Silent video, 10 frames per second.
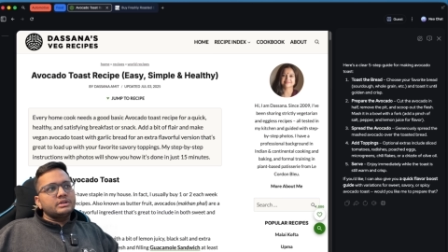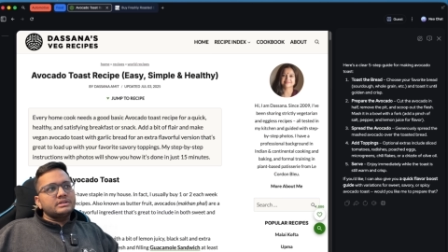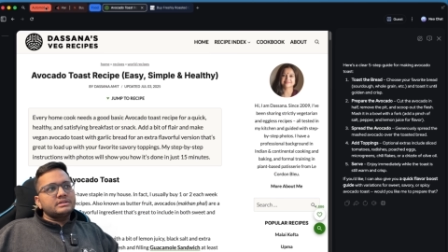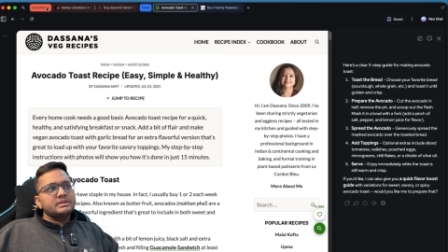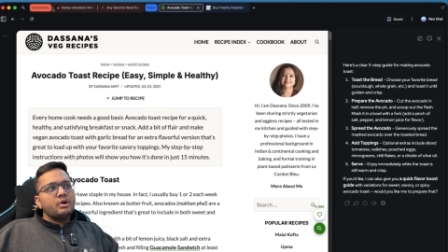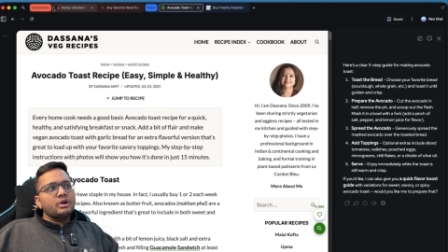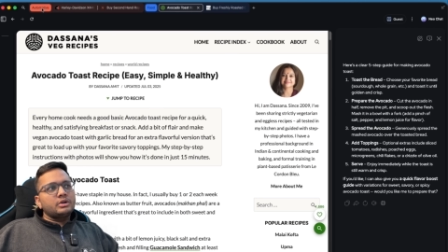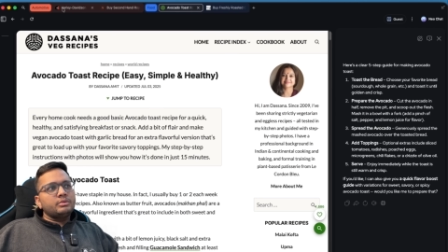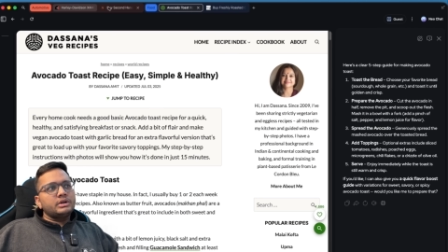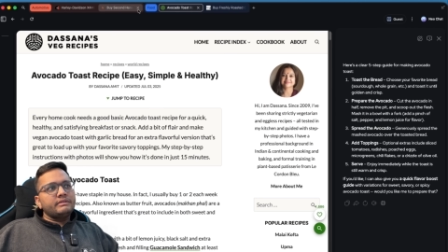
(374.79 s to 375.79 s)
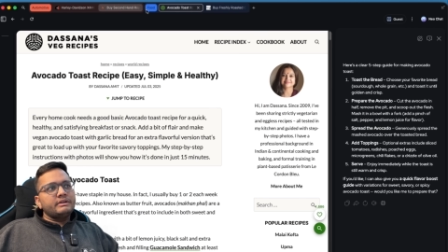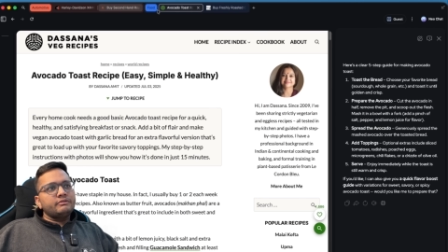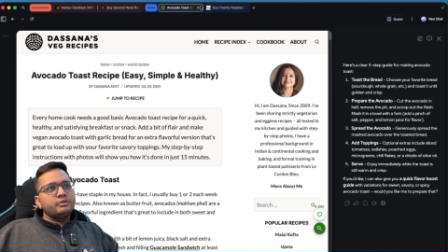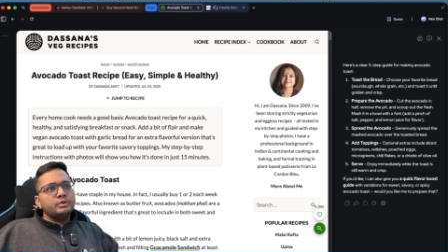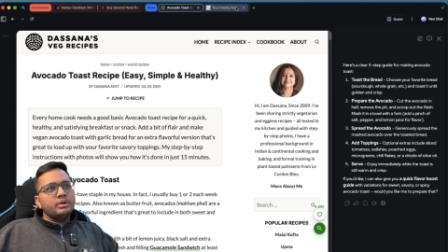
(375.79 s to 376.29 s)
So this is an automotive and
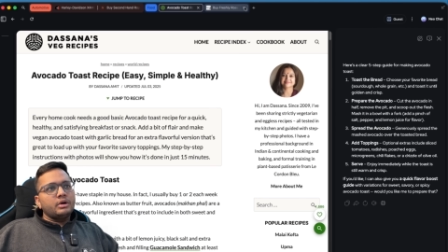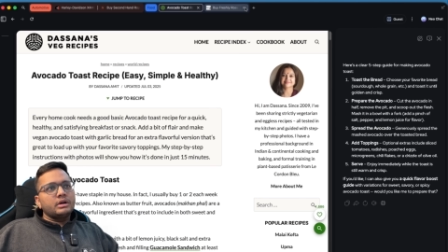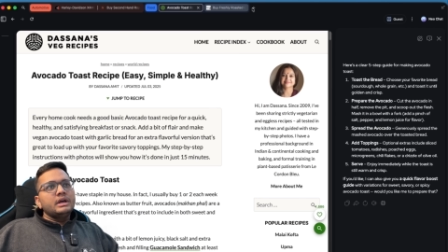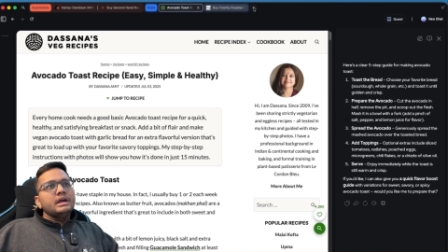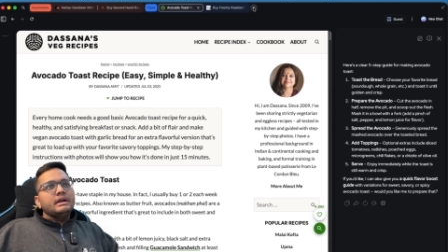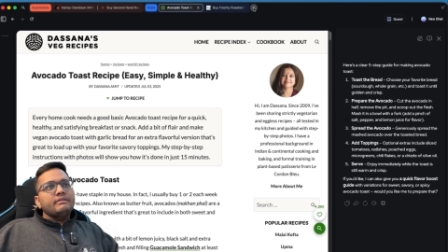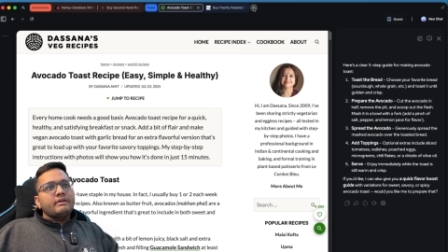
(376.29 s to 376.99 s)
food block. If